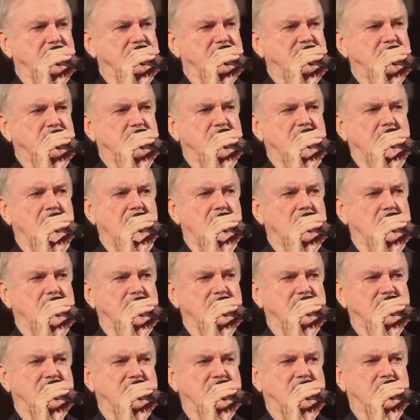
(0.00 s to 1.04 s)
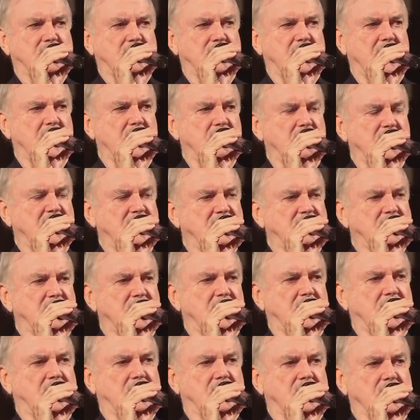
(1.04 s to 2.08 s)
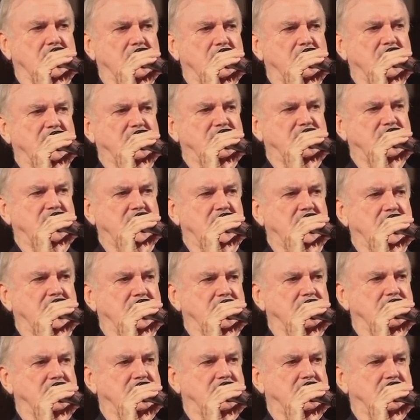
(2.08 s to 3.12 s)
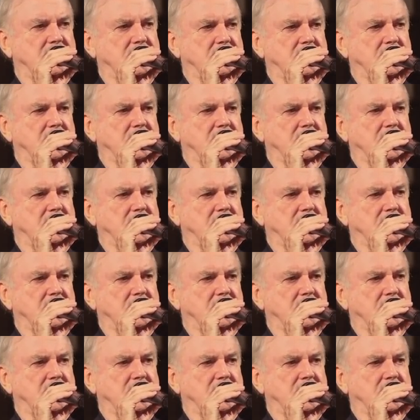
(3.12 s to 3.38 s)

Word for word: You see, when I went to school, they immediately called me Cheese.